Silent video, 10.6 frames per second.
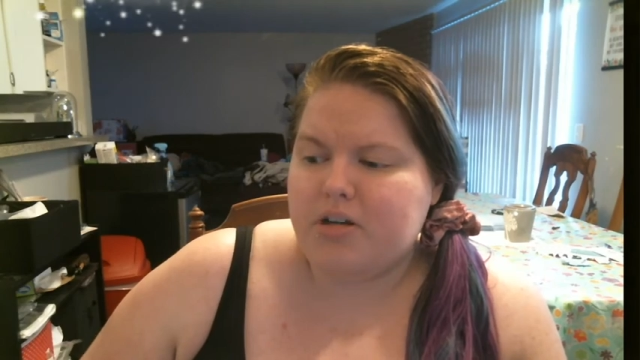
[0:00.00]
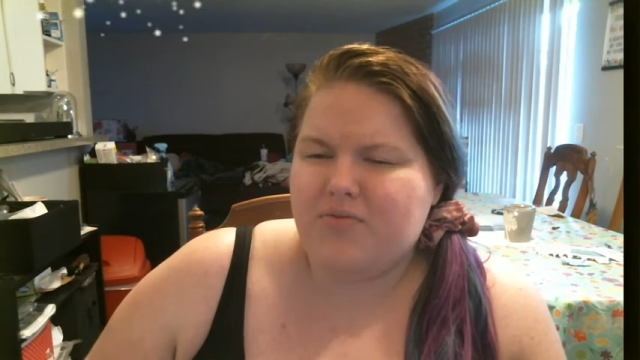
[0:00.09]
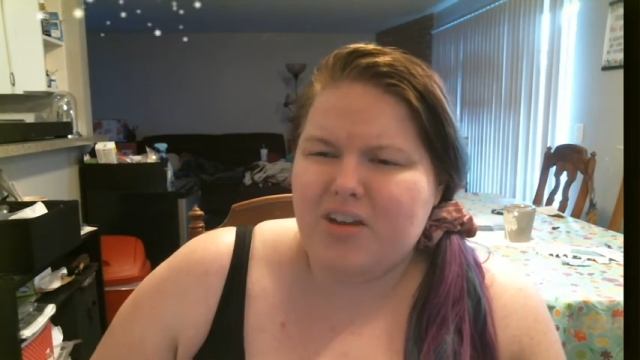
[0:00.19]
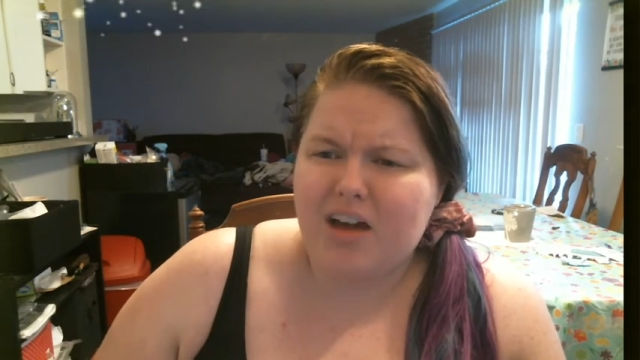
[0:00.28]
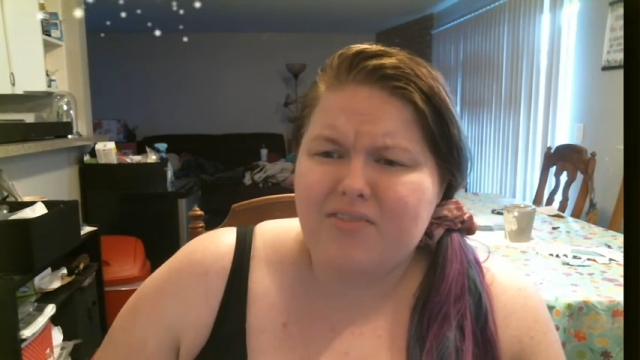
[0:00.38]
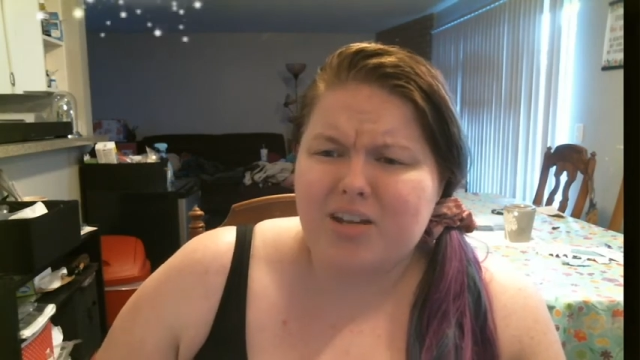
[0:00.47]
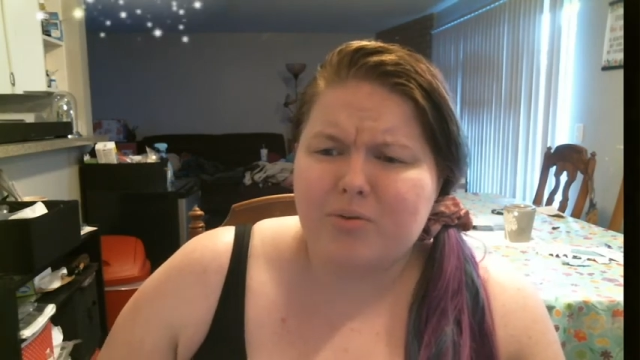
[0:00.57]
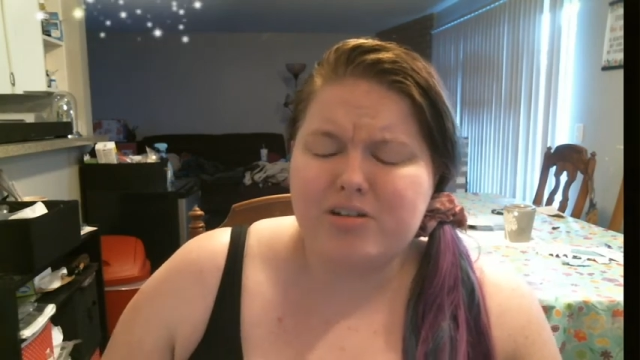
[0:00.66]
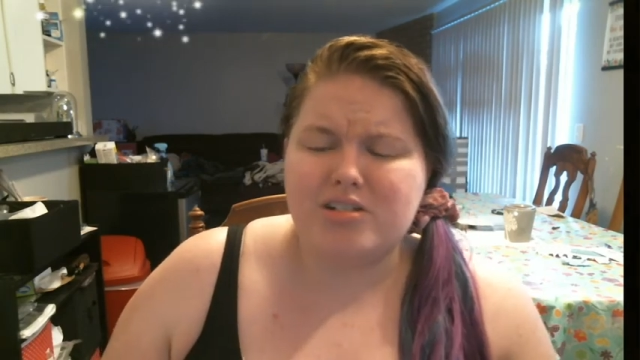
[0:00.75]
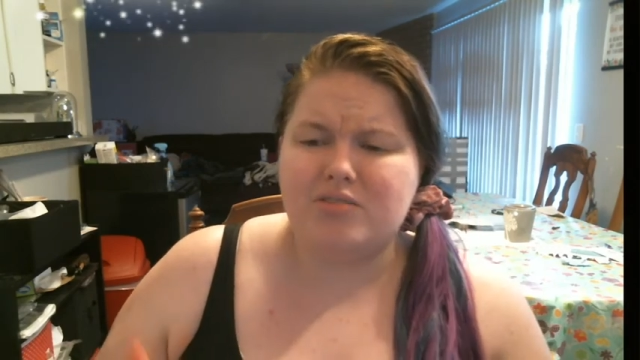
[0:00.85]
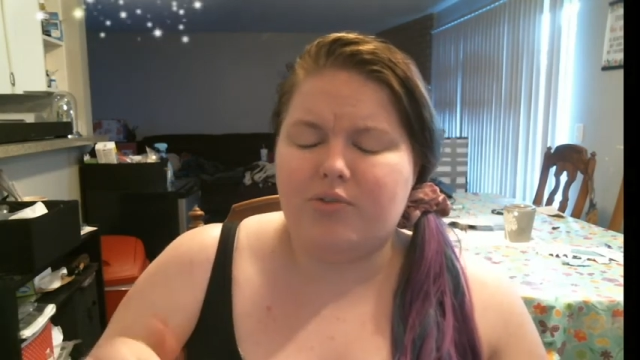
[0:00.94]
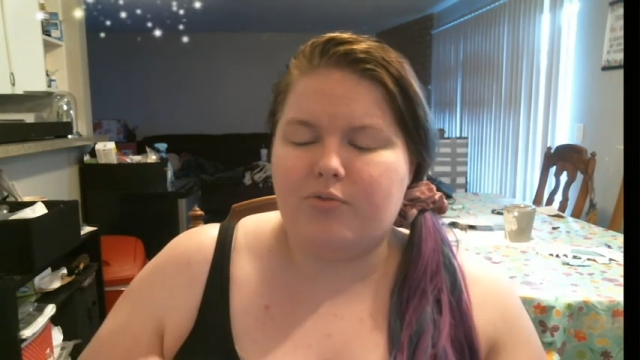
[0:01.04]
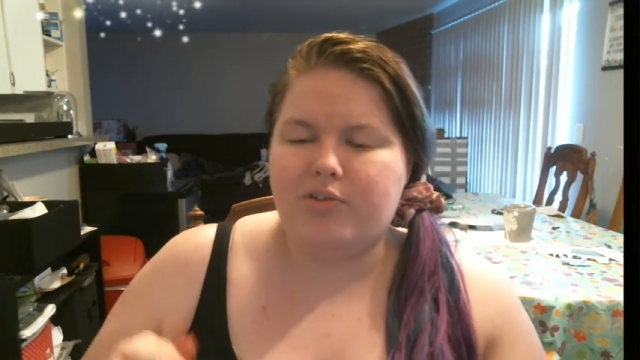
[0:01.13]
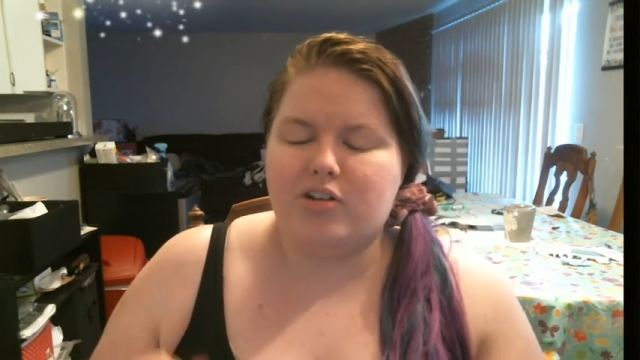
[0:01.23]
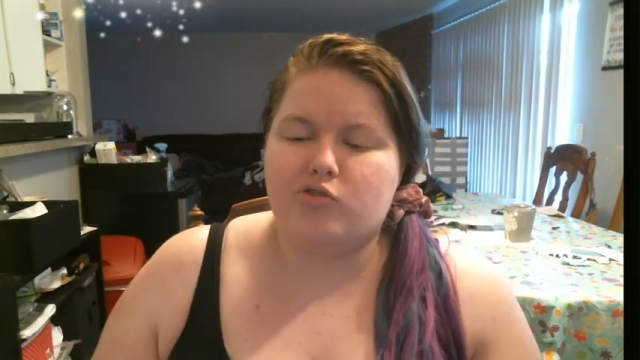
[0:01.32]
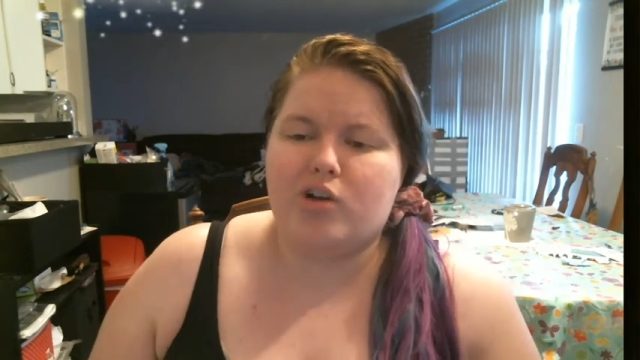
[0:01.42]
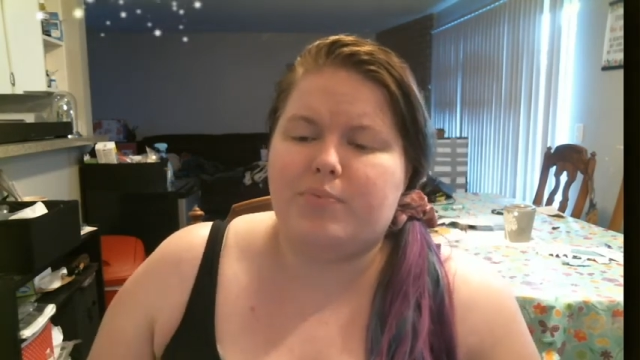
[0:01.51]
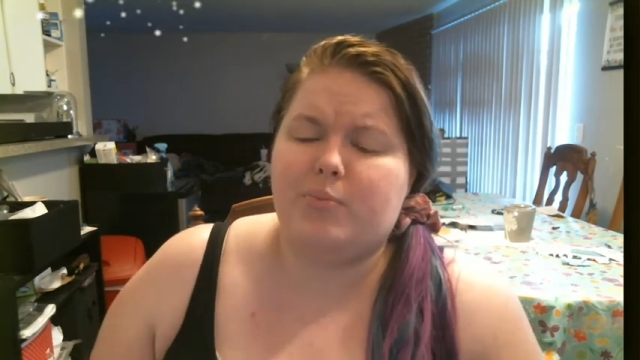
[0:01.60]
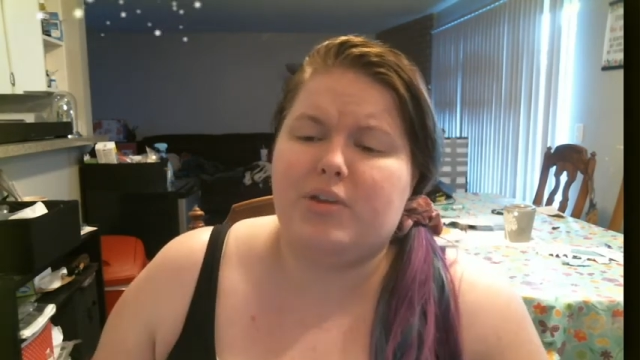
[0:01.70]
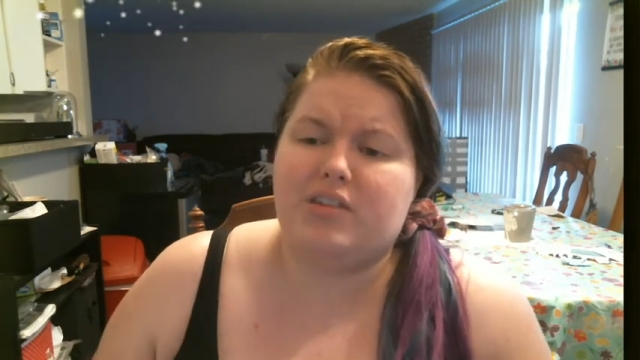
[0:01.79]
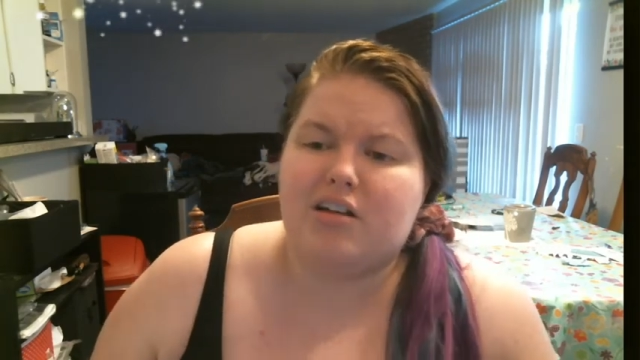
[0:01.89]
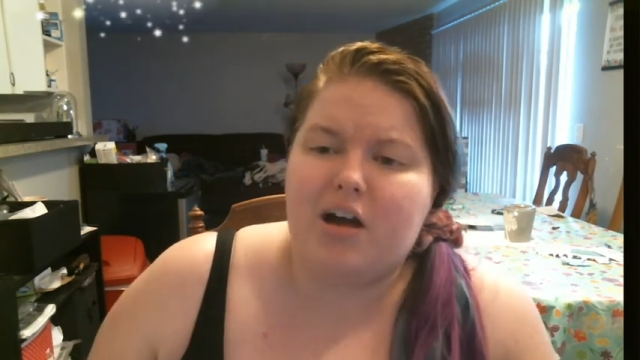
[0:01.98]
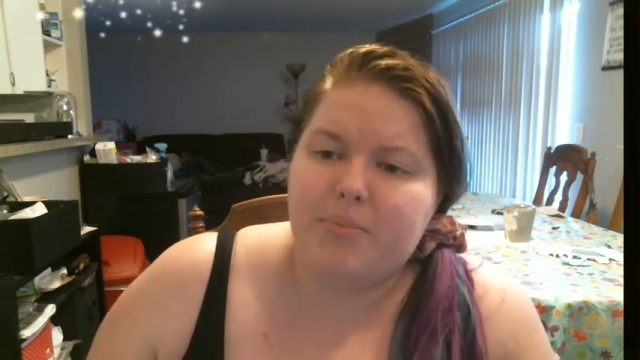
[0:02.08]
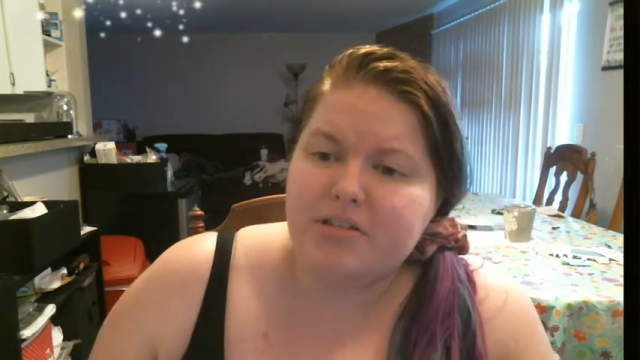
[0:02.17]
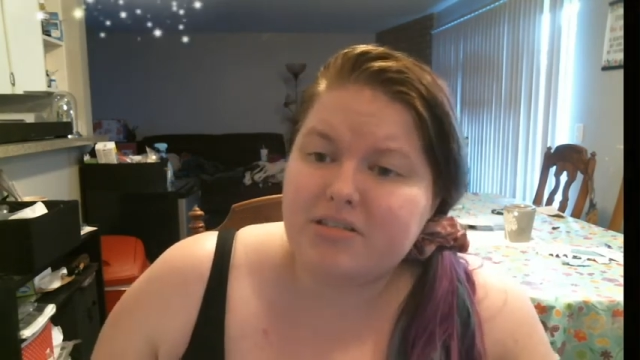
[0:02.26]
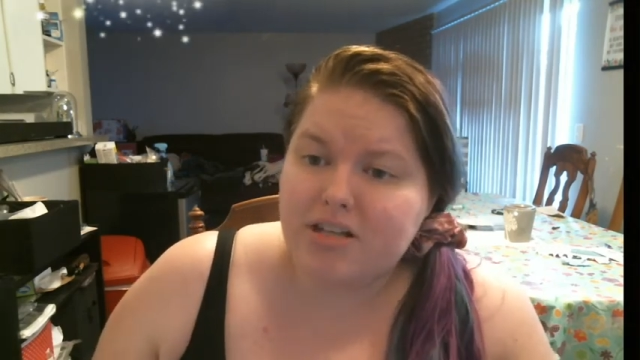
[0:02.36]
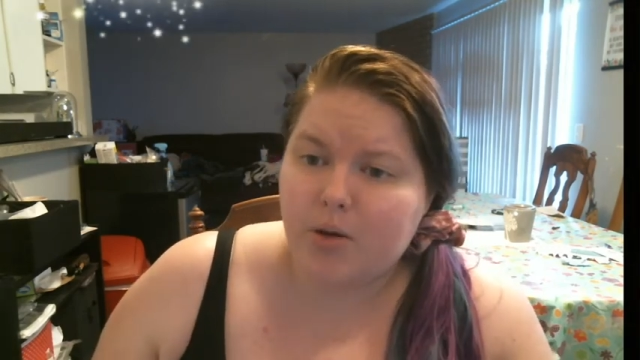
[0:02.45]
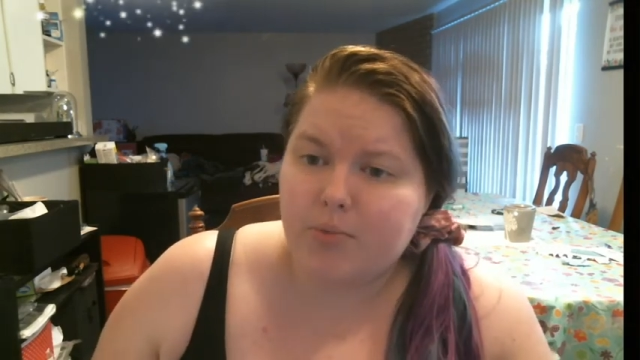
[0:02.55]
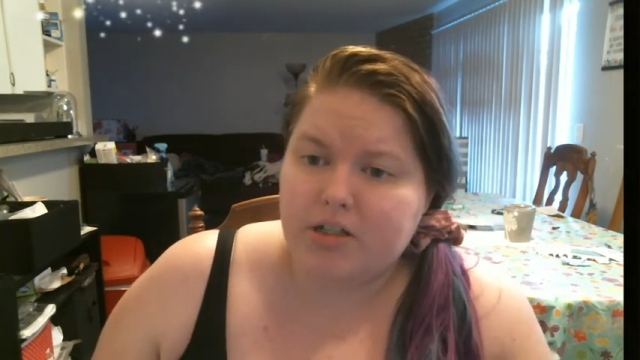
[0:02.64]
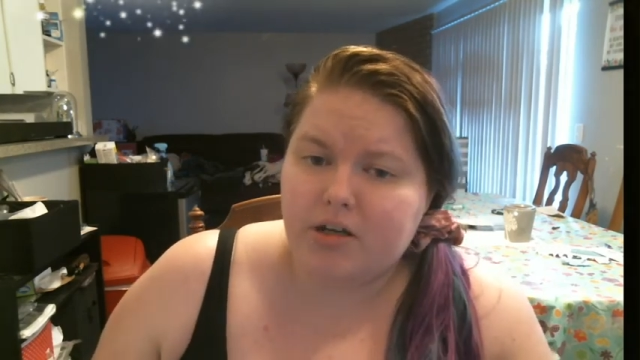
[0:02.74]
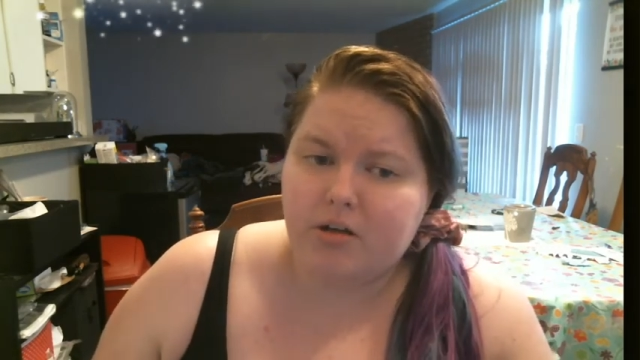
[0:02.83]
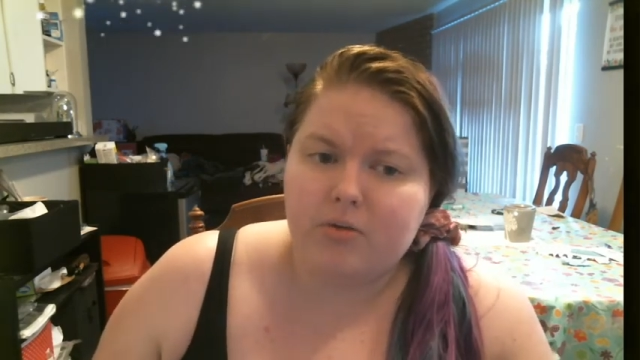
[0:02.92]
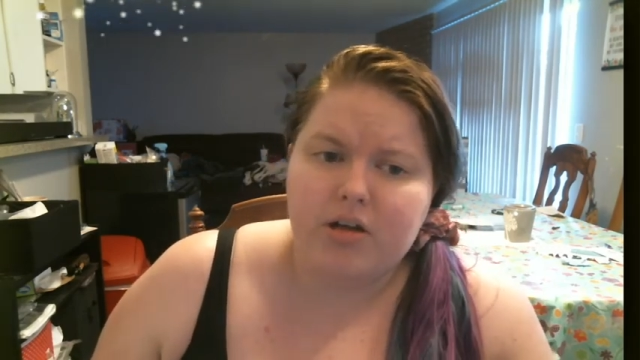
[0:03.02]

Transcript: If you have any questions, feel free to drop them in the comments down below.